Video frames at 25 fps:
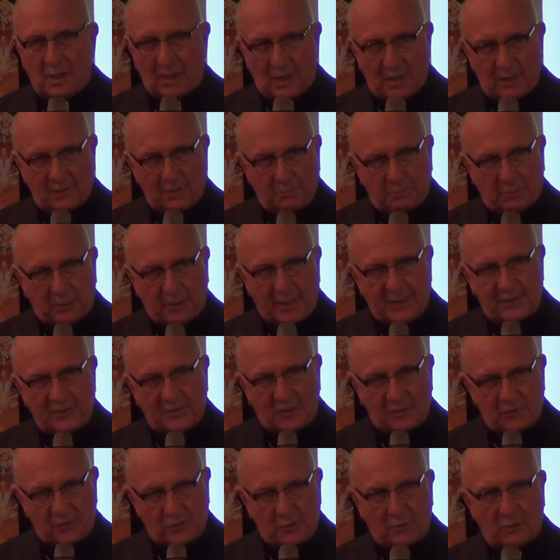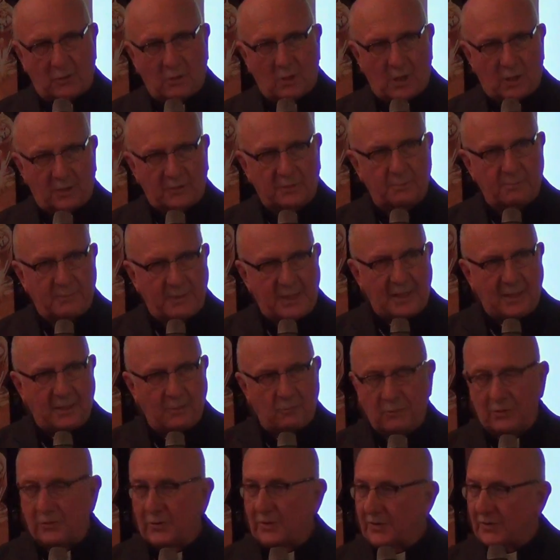in the place that you're called to
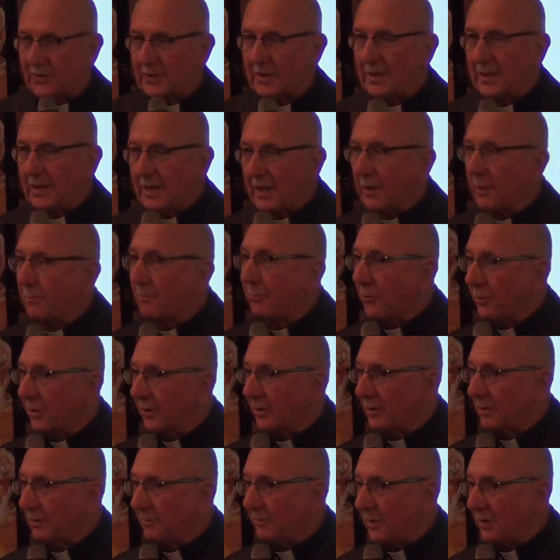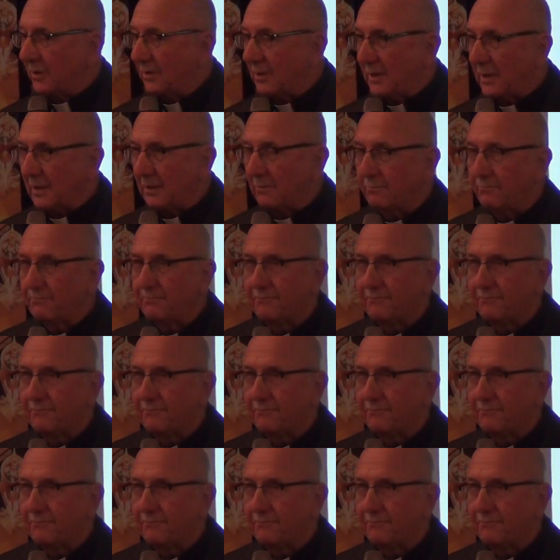be, which is in the airport community.